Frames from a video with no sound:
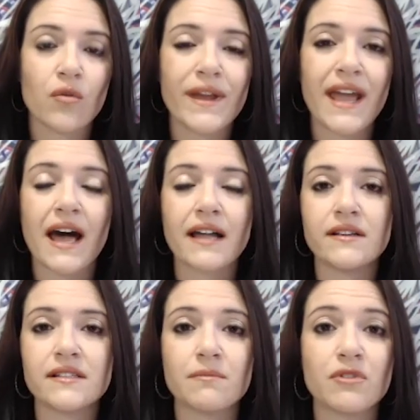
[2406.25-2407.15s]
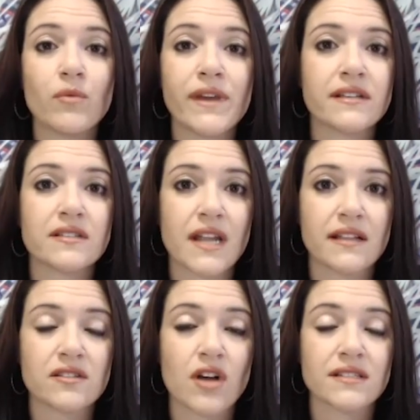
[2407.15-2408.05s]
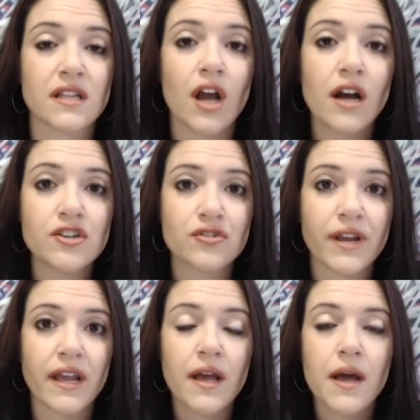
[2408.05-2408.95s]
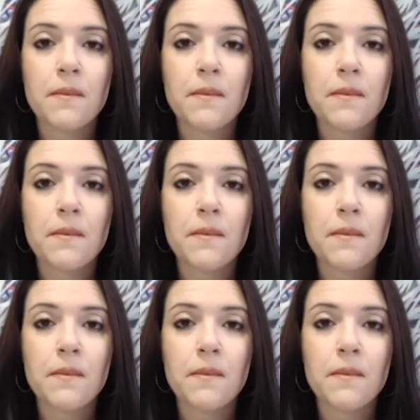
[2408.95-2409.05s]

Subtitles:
we had some of the weakest tenants laws in the country.